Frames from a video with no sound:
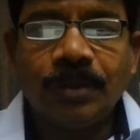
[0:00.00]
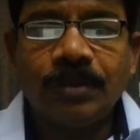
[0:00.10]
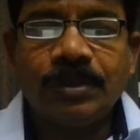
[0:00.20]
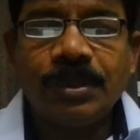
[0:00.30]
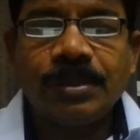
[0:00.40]

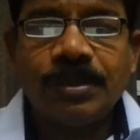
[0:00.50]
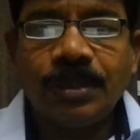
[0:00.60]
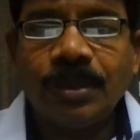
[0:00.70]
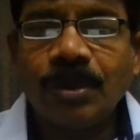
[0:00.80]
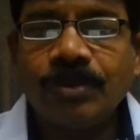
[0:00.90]

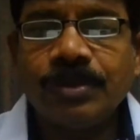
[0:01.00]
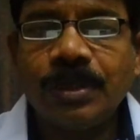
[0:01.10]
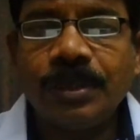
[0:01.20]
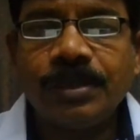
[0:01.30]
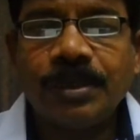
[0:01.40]
GST Council
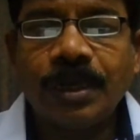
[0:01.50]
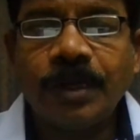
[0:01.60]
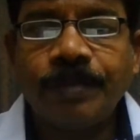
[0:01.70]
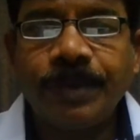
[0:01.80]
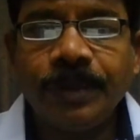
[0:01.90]
is
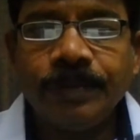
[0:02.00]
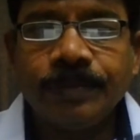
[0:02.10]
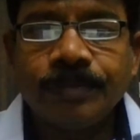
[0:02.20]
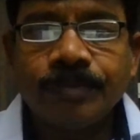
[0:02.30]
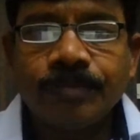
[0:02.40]
adopting,
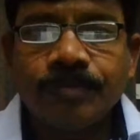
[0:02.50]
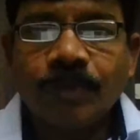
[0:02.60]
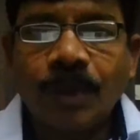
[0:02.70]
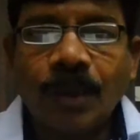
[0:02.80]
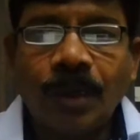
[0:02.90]

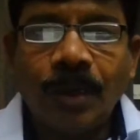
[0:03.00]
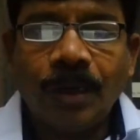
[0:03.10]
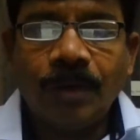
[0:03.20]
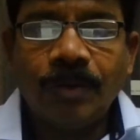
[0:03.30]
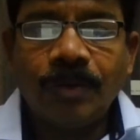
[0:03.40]

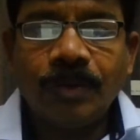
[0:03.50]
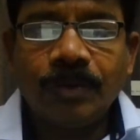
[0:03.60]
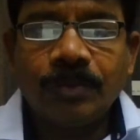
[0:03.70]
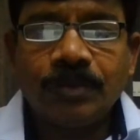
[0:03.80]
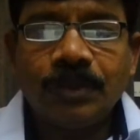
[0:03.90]
and
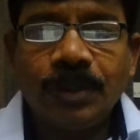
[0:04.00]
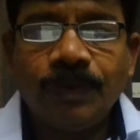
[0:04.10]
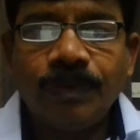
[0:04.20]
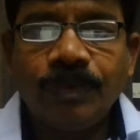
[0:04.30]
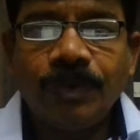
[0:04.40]
the
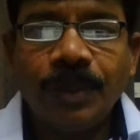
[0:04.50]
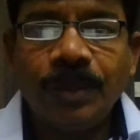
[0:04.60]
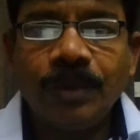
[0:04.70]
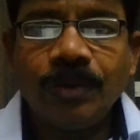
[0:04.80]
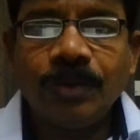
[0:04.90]

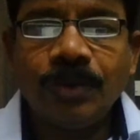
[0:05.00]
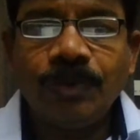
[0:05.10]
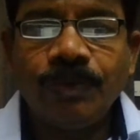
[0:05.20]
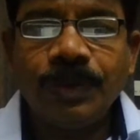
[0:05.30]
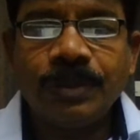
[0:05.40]
very good
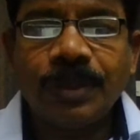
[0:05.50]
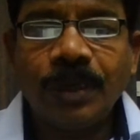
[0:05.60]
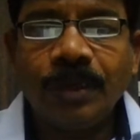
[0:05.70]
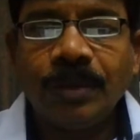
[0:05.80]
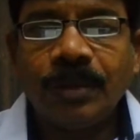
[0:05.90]
feature
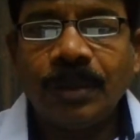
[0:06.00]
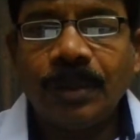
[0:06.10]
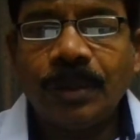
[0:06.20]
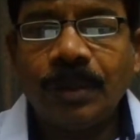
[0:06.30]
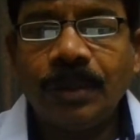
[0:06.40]

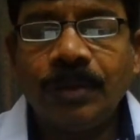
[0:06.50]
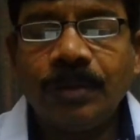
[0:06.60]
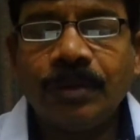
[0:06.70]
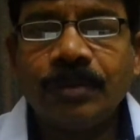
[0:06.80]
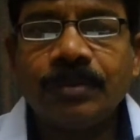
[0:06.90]

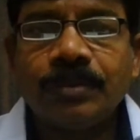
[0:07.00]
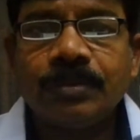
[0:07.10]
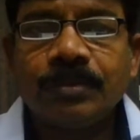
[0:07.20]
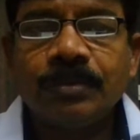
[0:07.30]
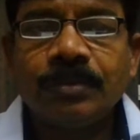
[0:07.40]
in
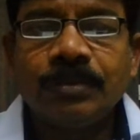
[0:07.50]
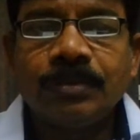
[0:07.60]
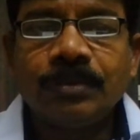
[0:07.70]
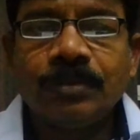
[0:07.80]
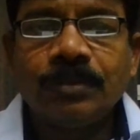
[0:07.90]

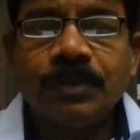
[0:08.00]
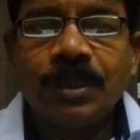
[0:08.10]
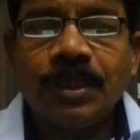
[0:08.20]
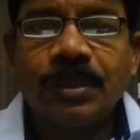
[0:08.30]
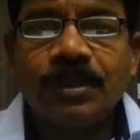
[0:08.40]

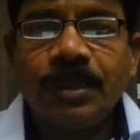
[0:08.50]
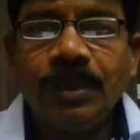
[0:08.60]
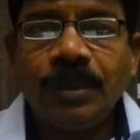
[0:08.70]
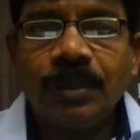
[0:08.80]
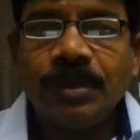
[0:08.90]

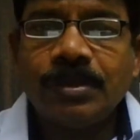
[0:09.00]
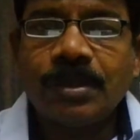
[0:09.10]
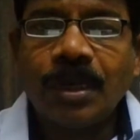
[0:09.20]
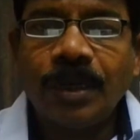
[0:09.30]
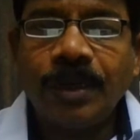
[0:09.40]
GST is
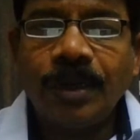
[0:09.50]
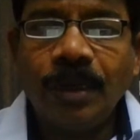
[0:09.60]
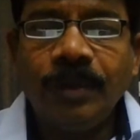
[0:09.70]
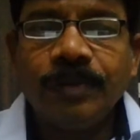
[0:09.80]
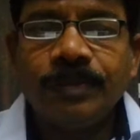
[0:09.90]
RNR.